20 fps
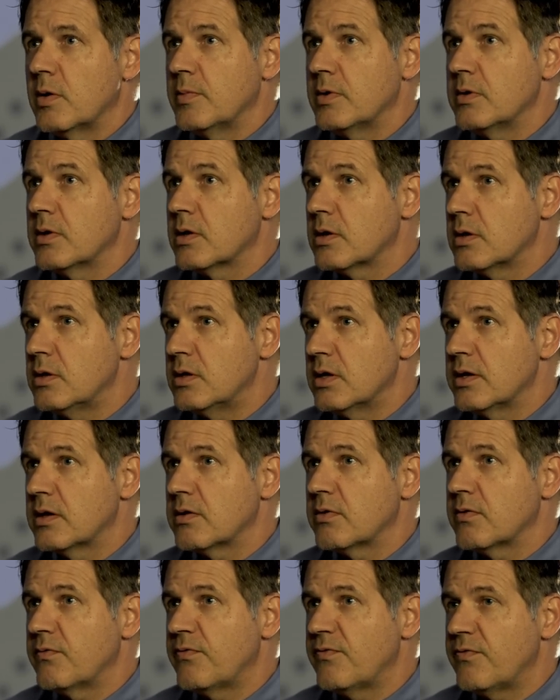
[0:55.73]
I mean, the
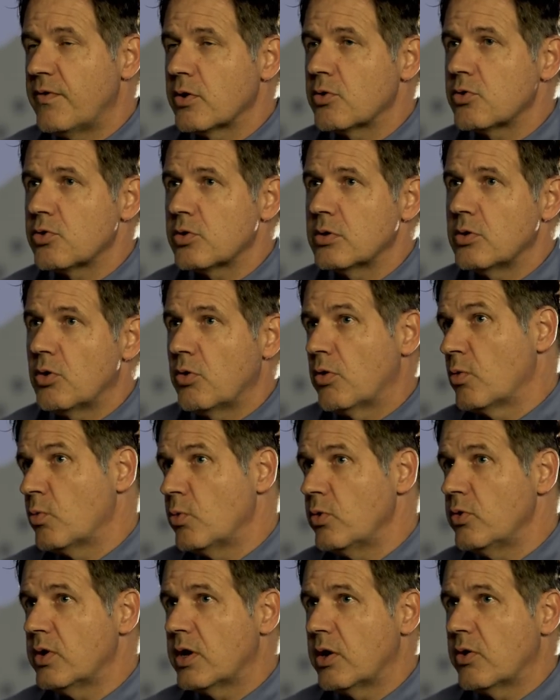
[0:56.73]
clinic function or a
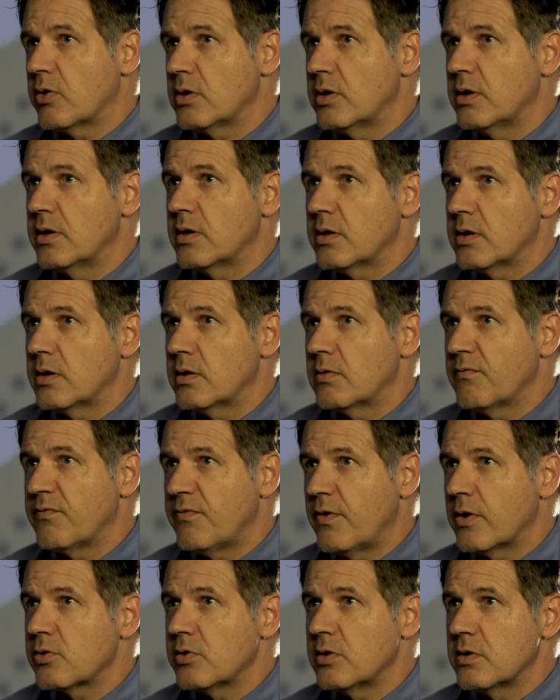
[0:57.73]
wound care clinic
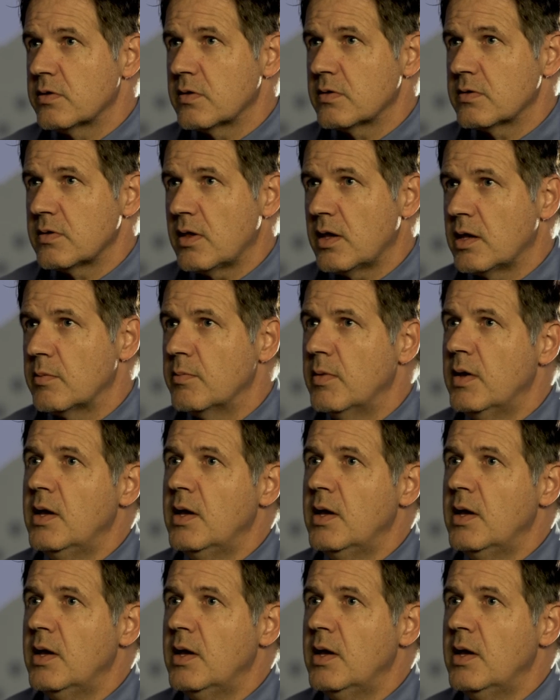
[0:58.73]
function is the same.